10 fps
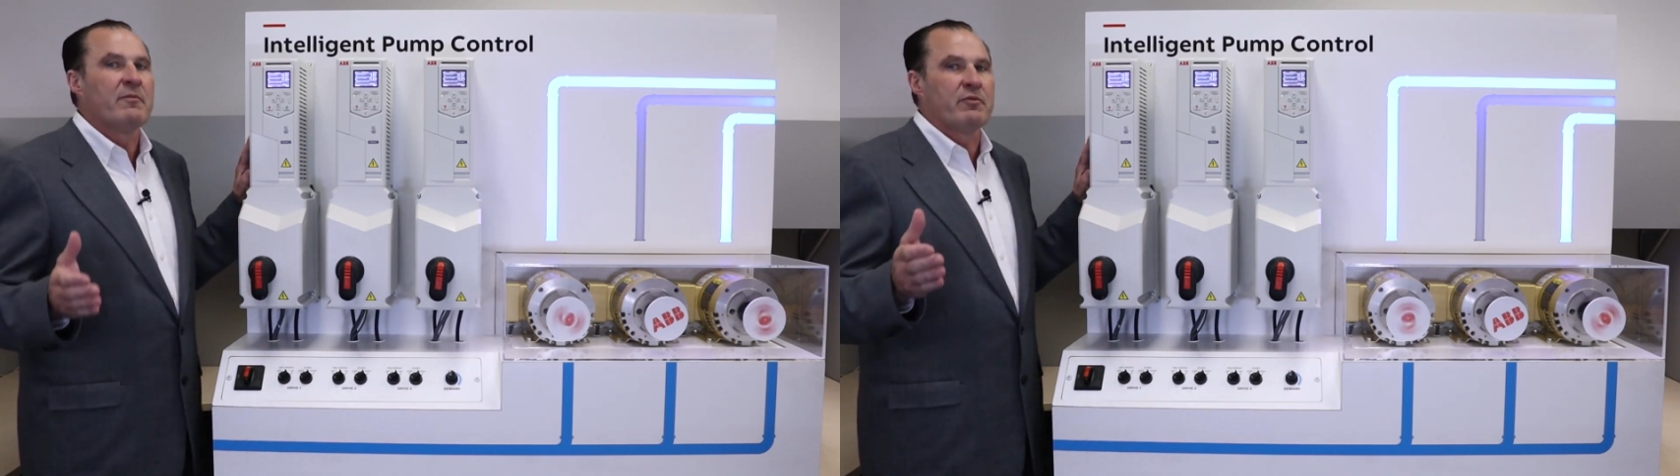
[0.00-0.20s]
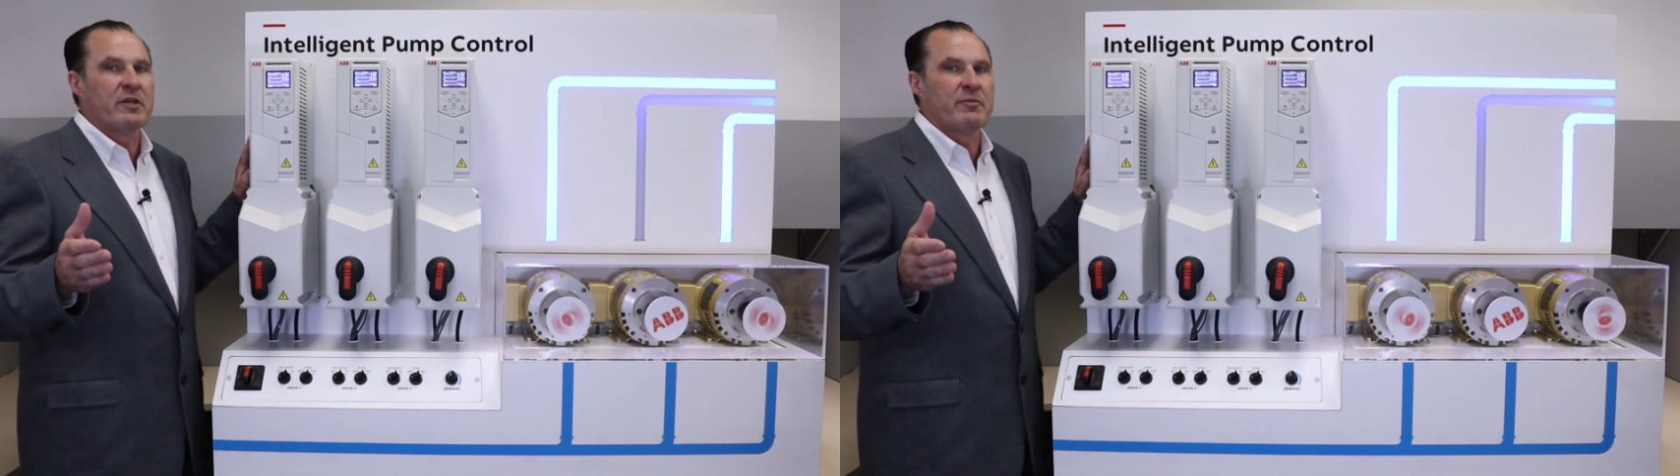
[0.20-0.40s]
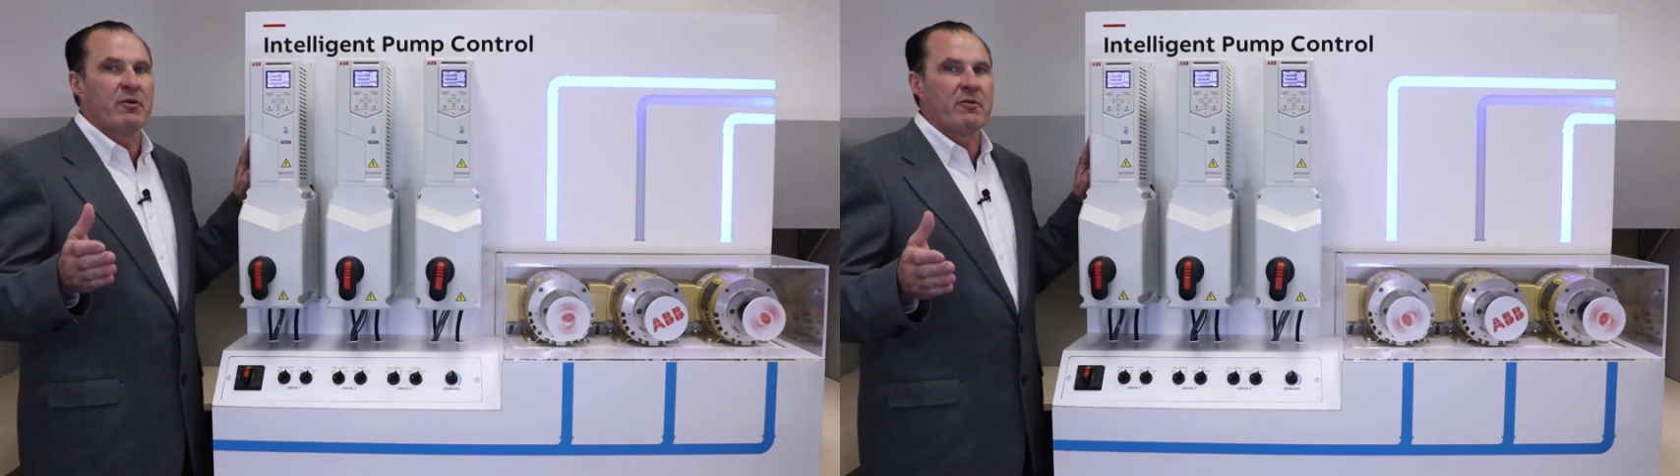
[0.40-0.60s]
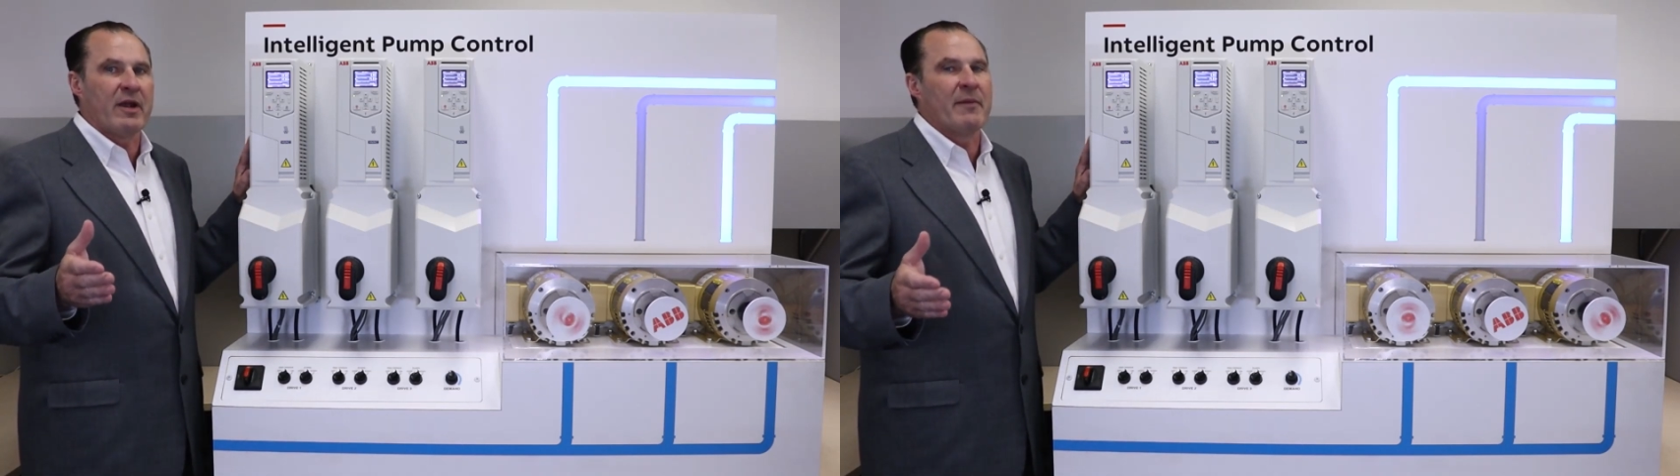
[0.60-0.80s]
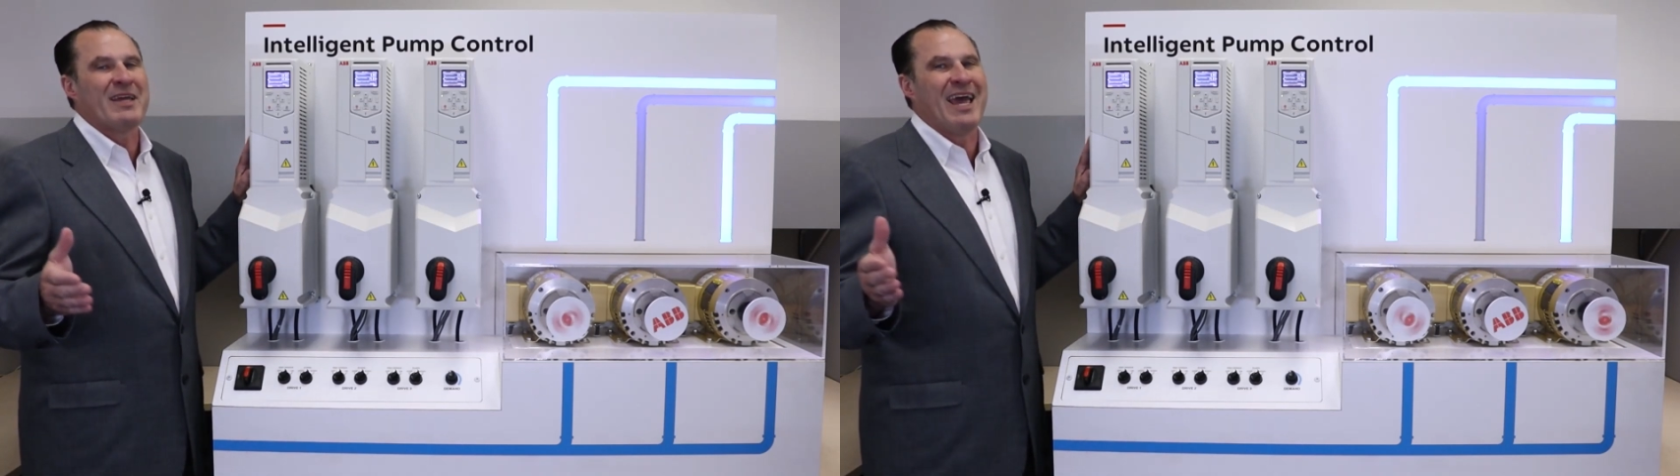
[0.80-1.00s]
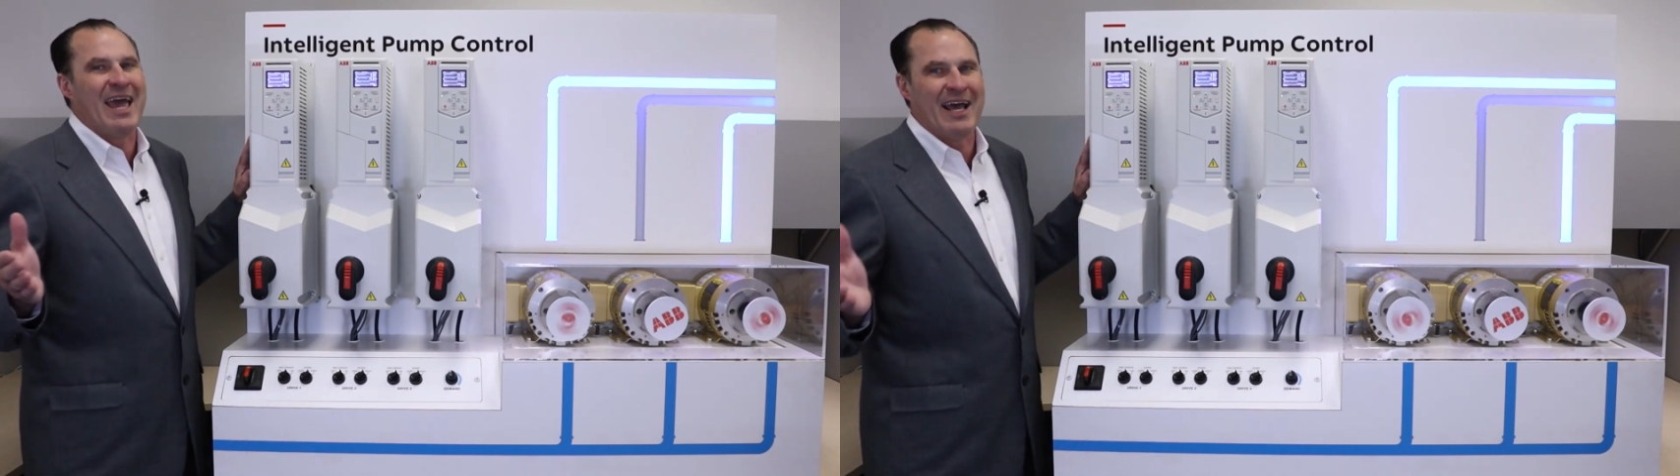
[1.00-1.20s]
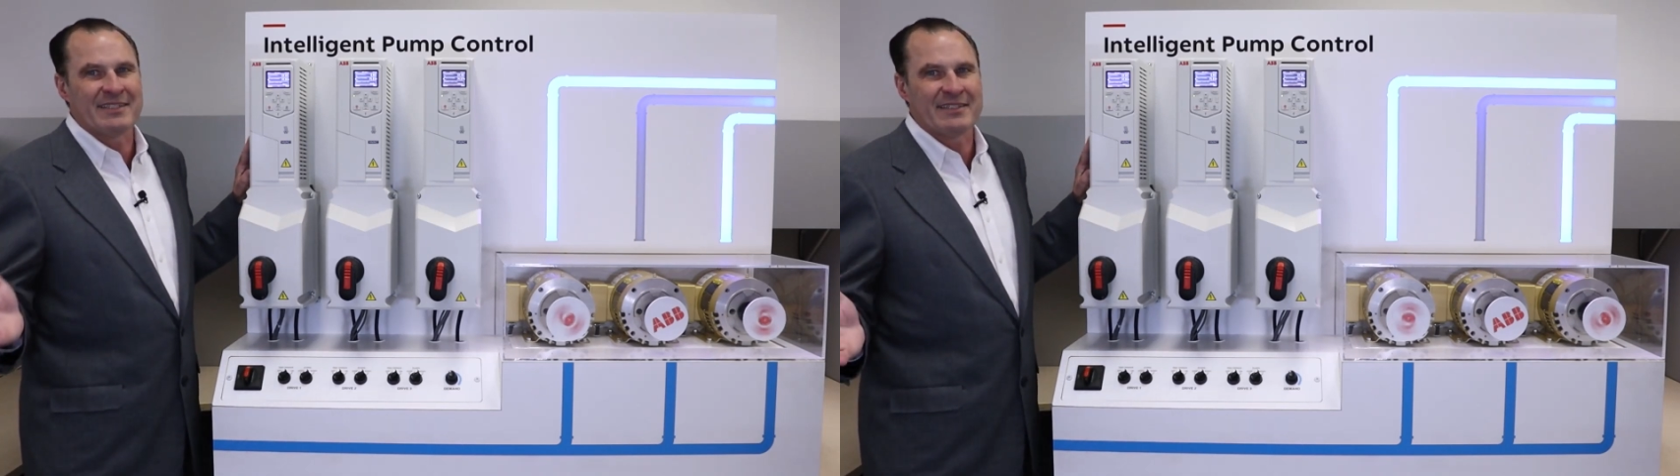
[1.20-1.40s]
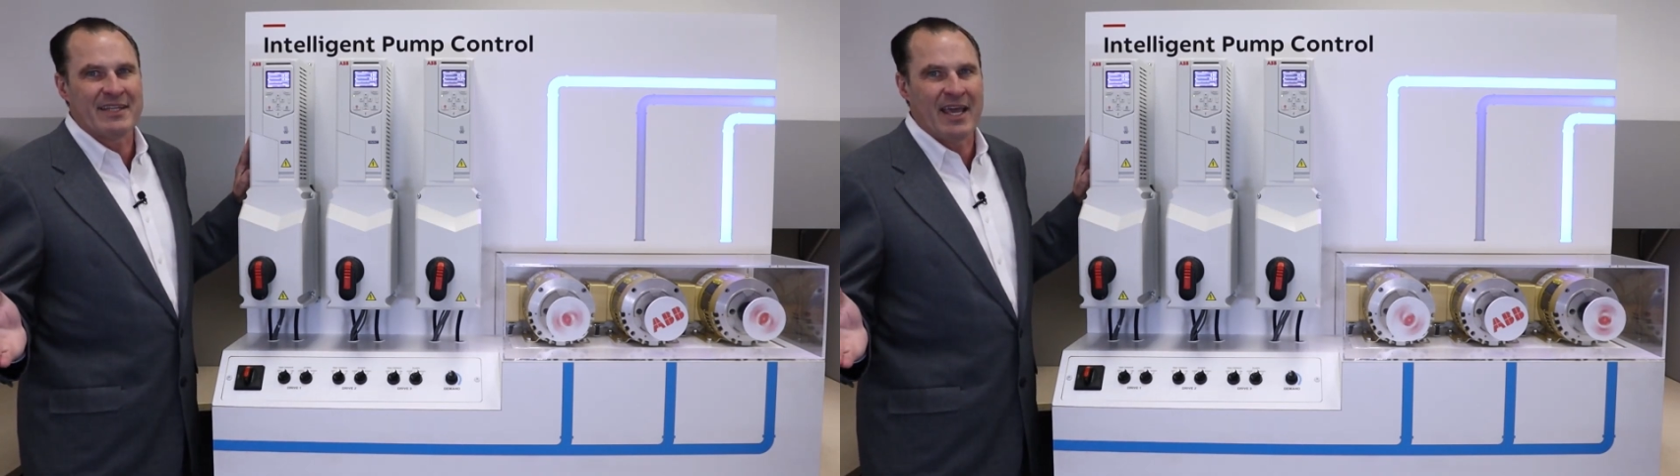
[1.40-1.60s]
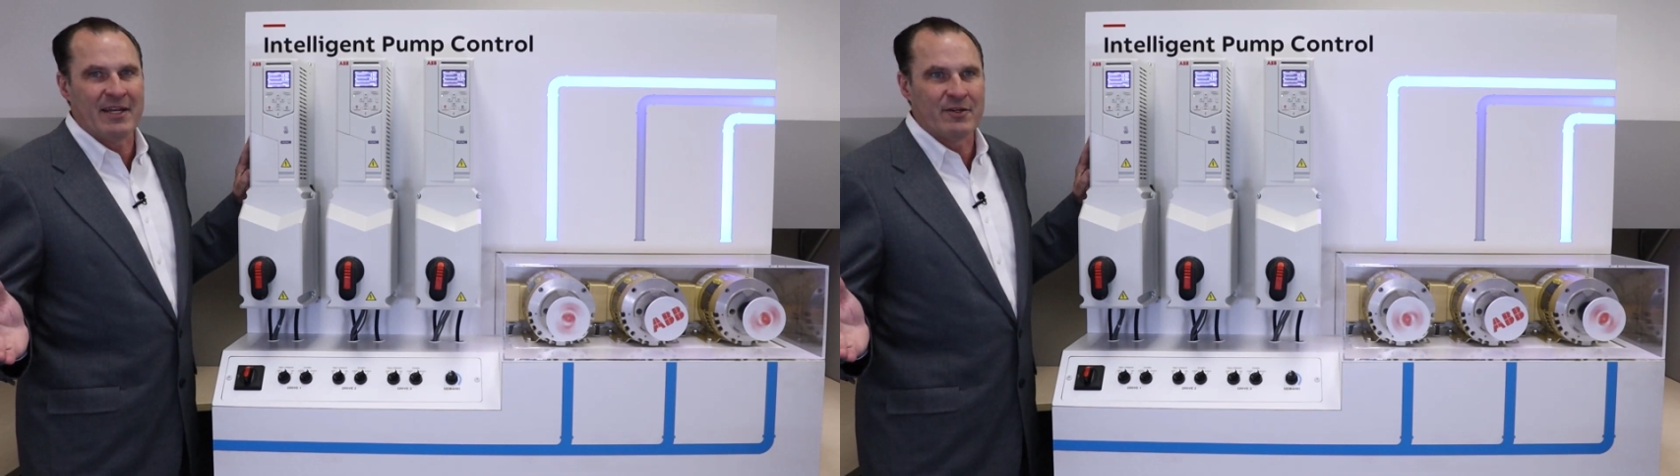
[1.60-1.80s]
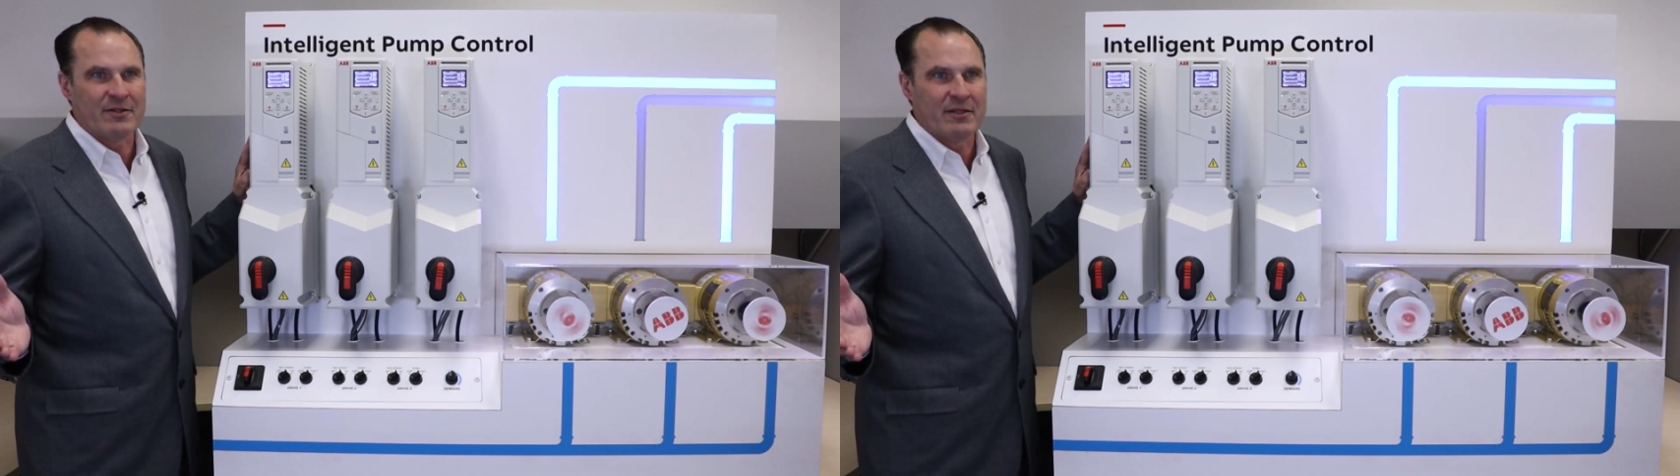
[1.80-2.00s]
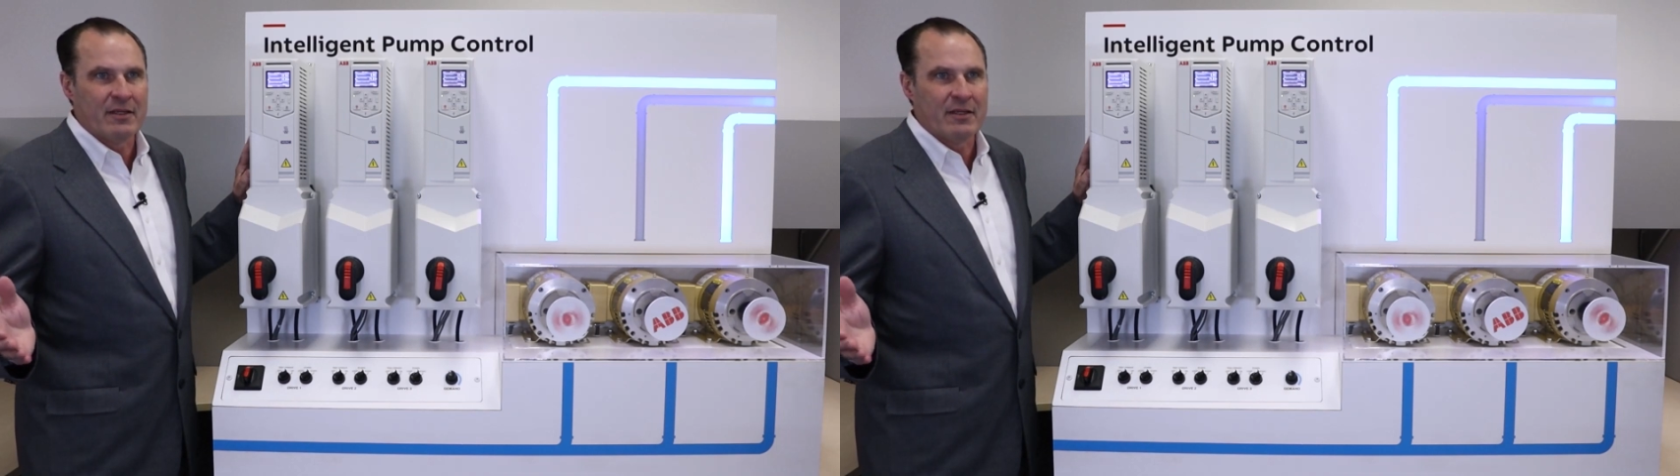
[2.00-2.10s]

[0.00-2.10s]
pre-programmed as a standard.